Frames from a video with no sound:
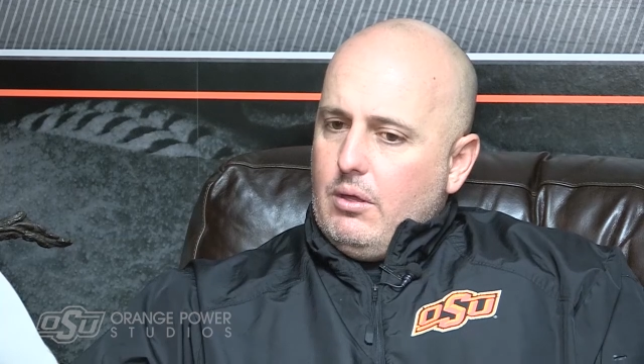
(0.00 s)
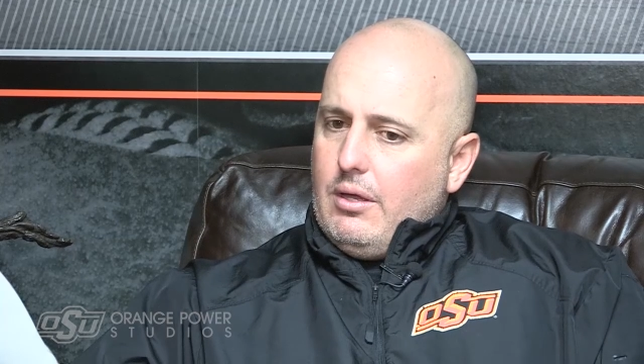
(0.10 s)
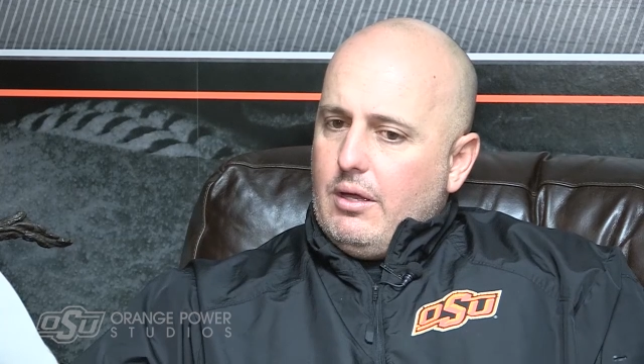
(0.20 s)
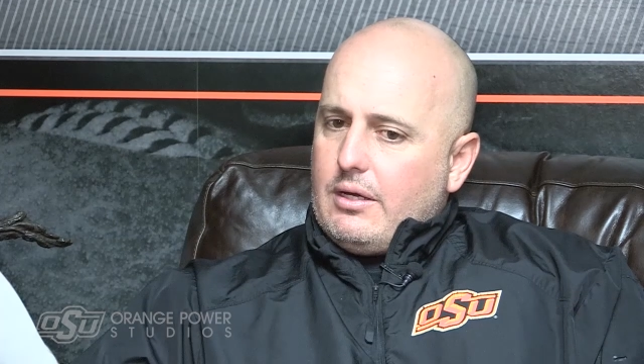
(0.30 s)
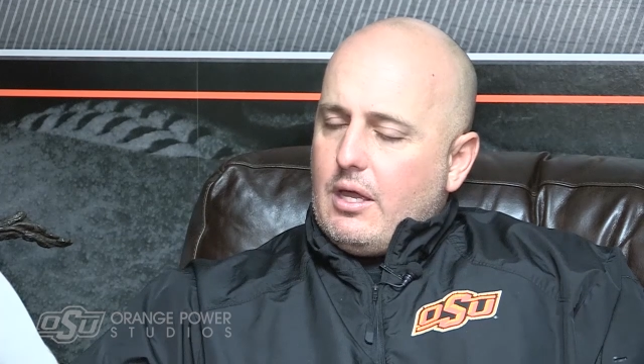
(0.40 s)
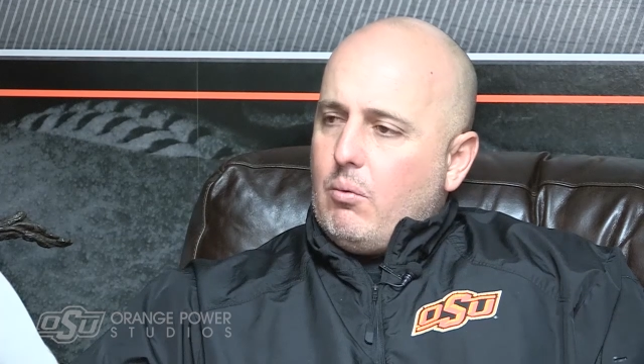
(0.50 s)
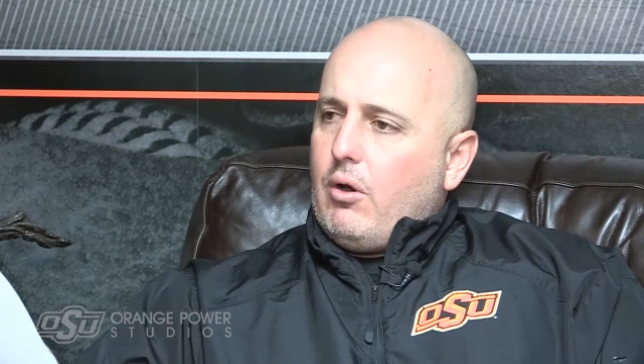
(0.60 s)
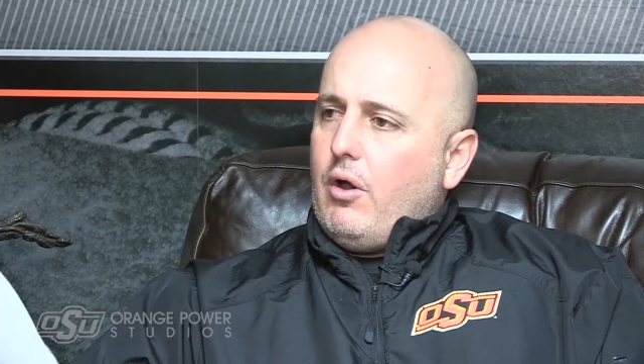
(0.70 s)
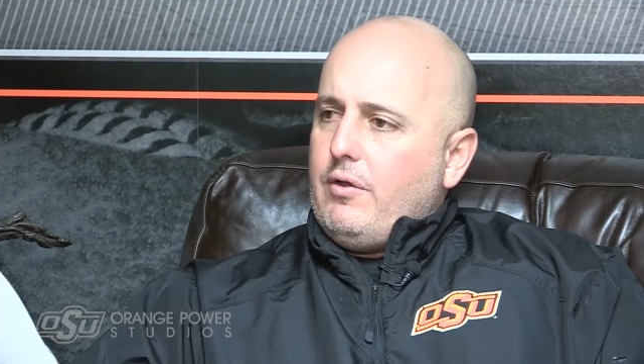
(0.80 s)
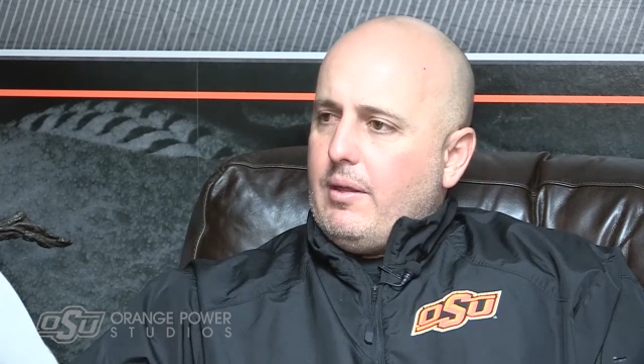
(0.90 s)
uh, kind of
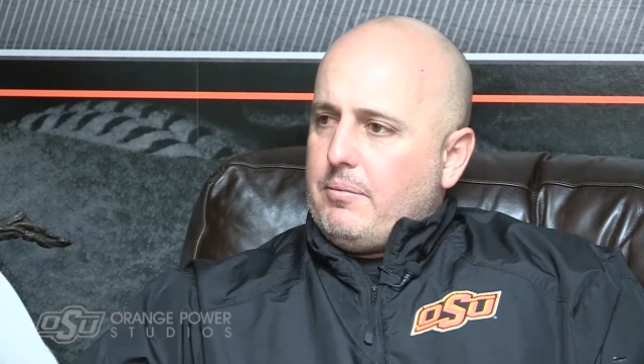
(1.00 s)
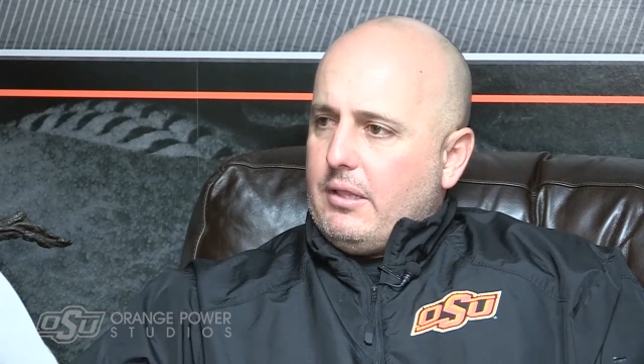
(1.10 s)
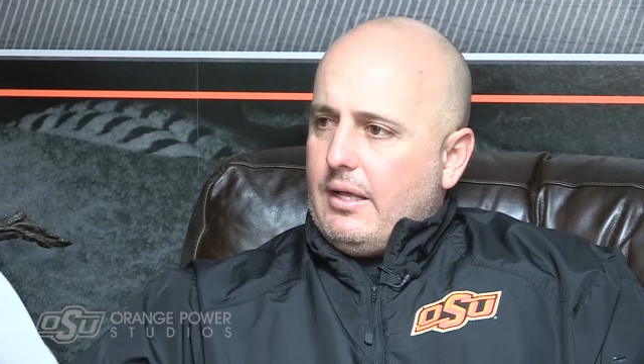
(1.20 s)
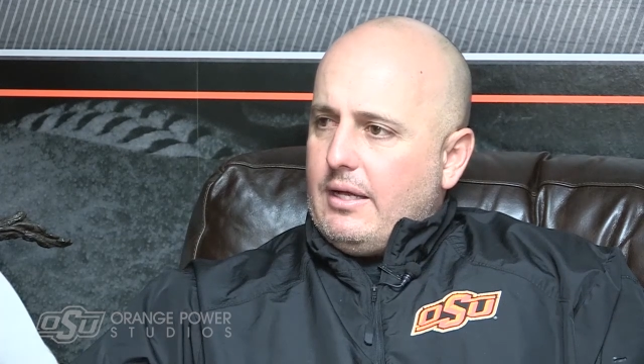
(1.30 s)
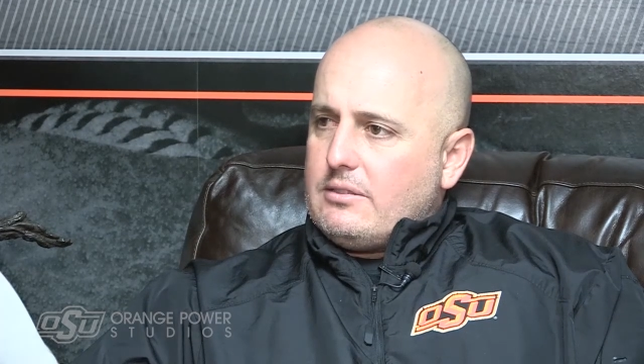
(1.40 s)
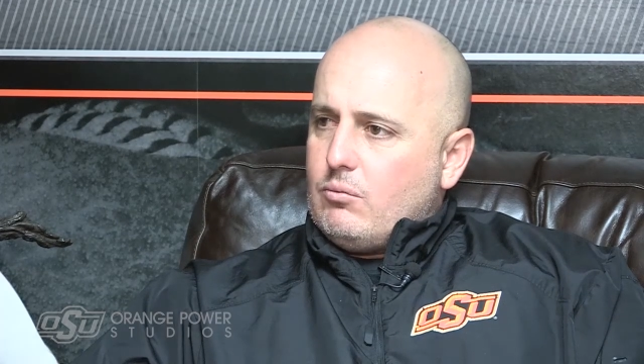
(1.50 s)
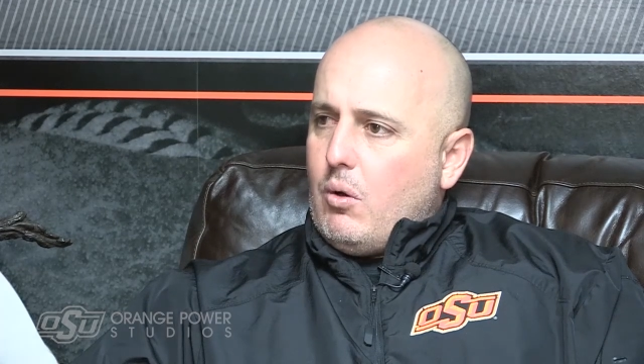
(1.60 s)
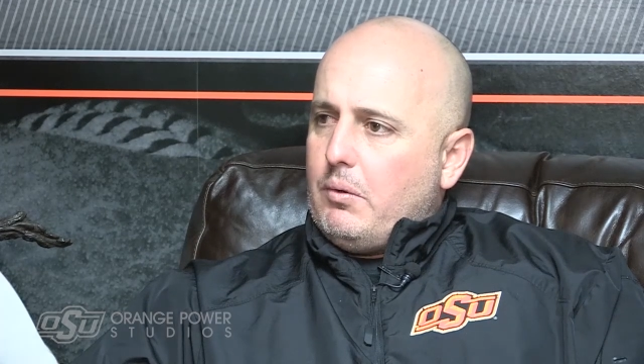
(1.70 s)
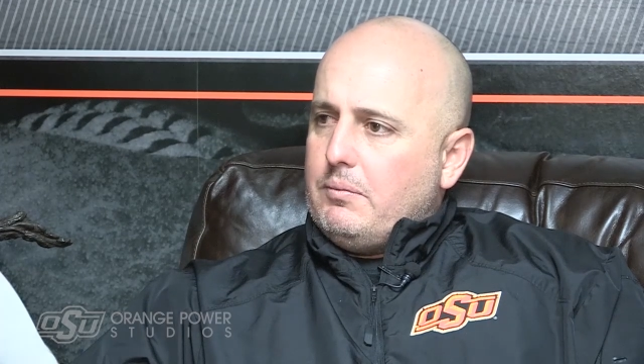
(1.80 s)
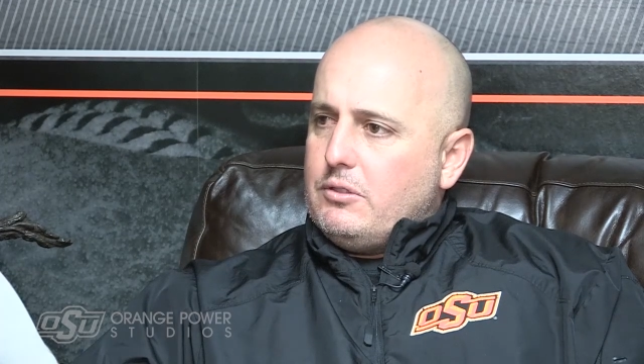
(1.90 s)
where our depth lies and
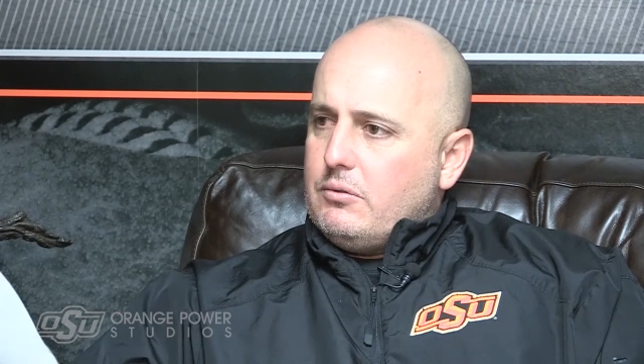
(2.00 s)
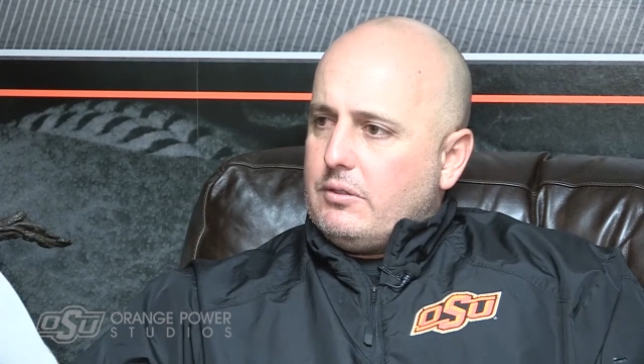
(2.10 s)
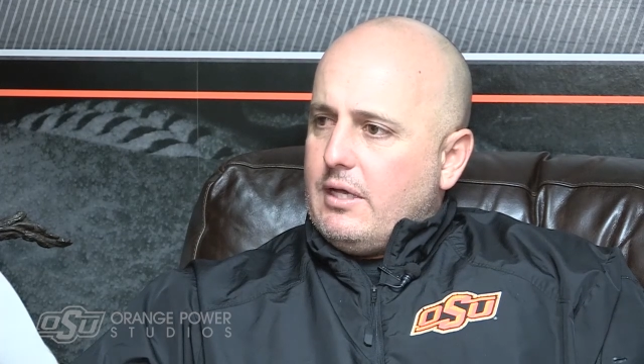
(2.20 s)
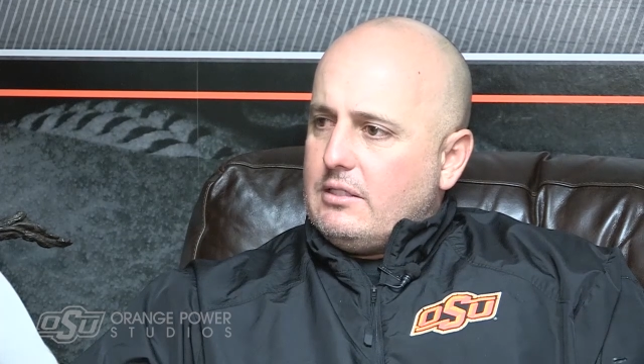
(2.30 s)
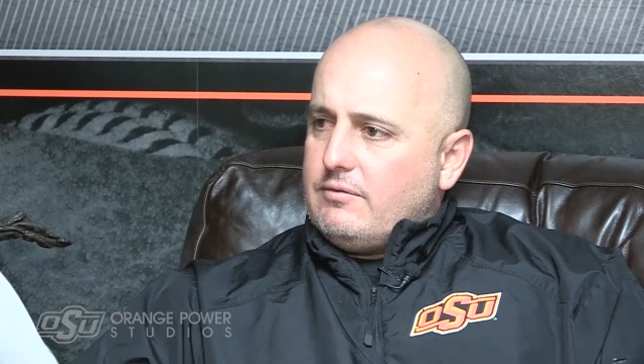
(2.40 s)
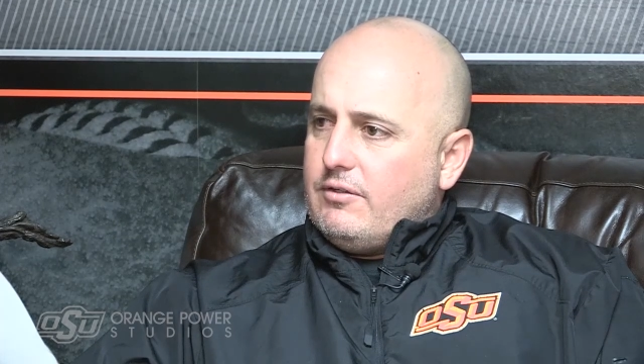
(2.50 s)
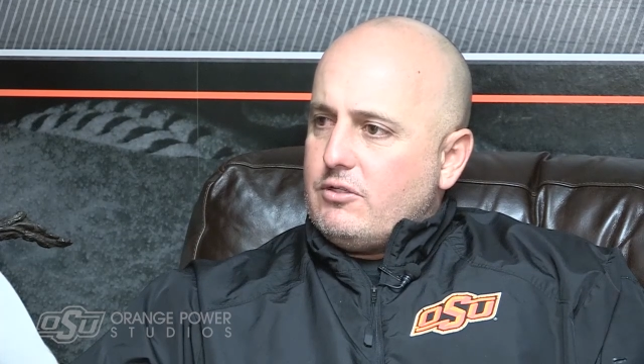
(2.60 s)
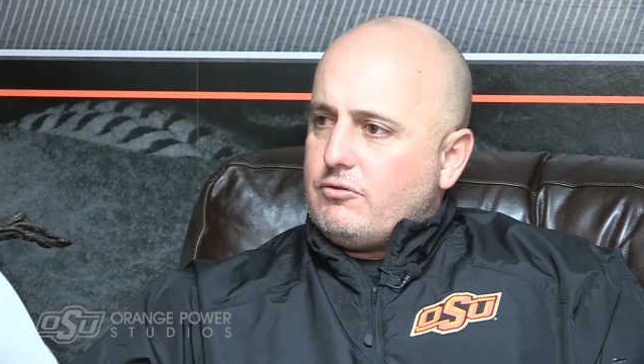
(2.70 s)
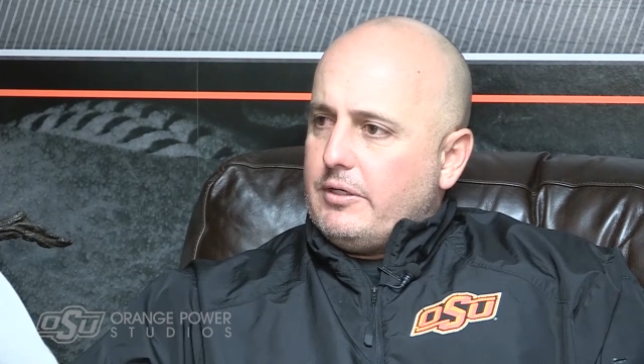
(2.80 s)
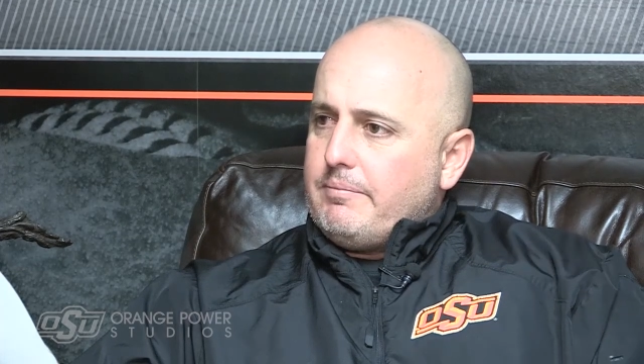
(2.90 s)
what we would do in case of
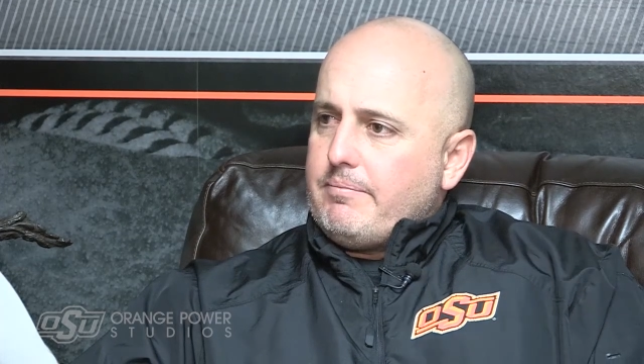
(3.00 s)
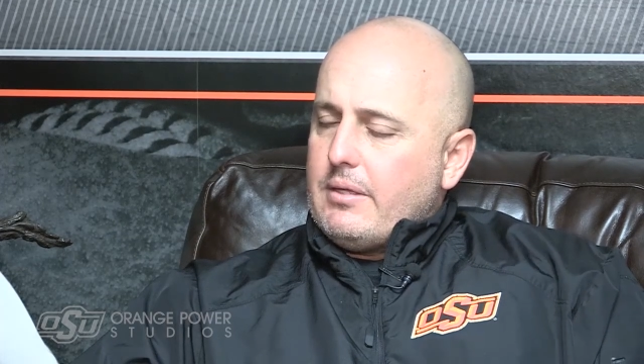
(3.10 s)
injury.